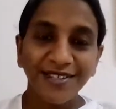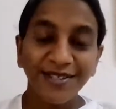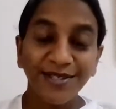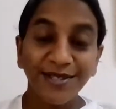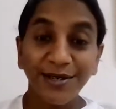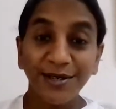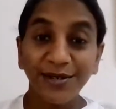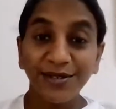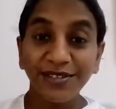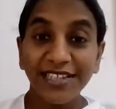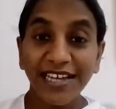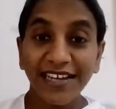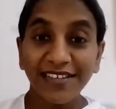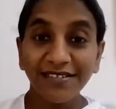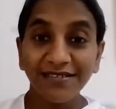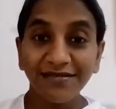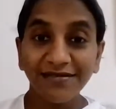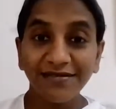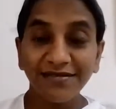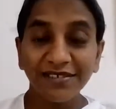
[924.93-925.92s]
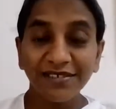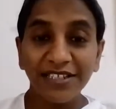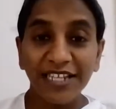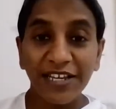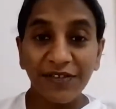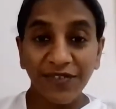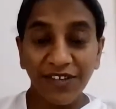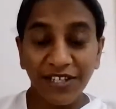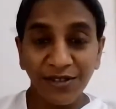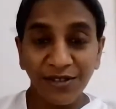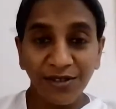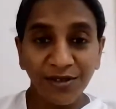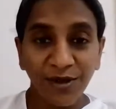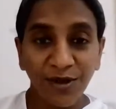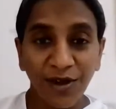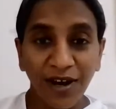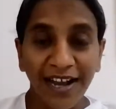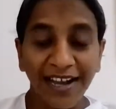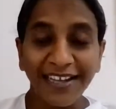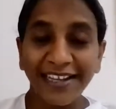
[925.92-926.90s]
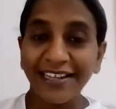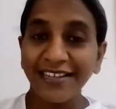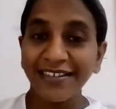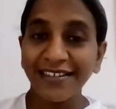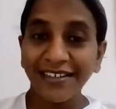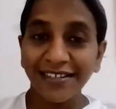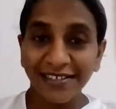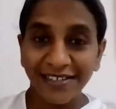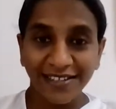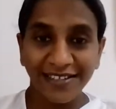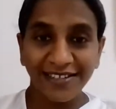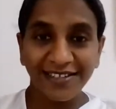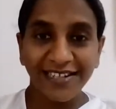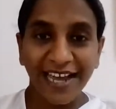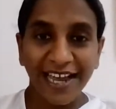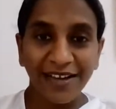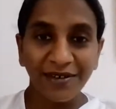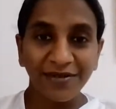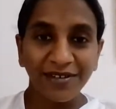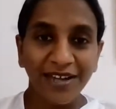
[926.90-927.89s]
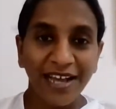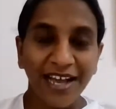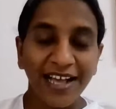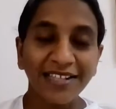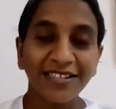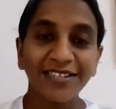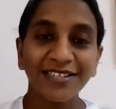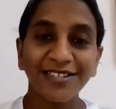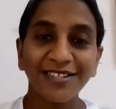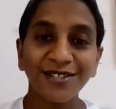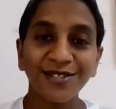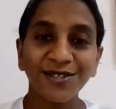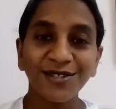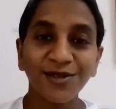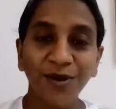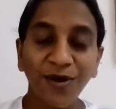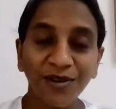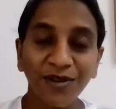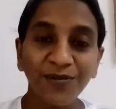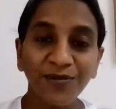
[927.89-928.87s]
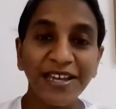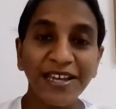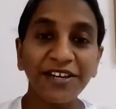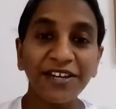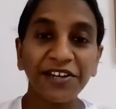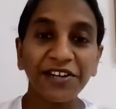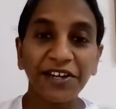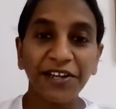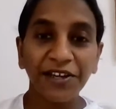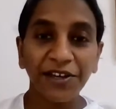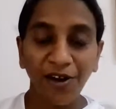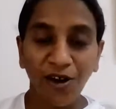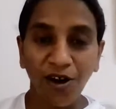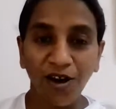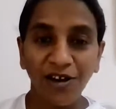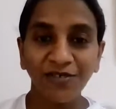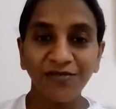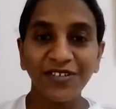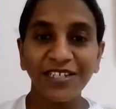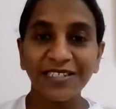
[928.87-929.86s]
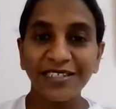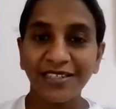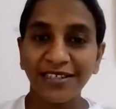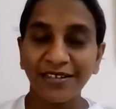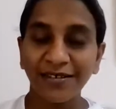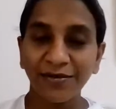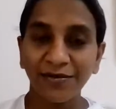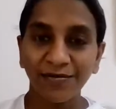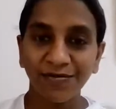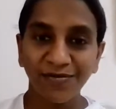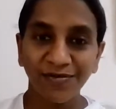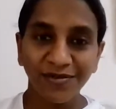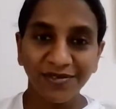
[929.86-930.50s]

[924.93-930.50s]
So then, even though I can understand as it is not being cured with a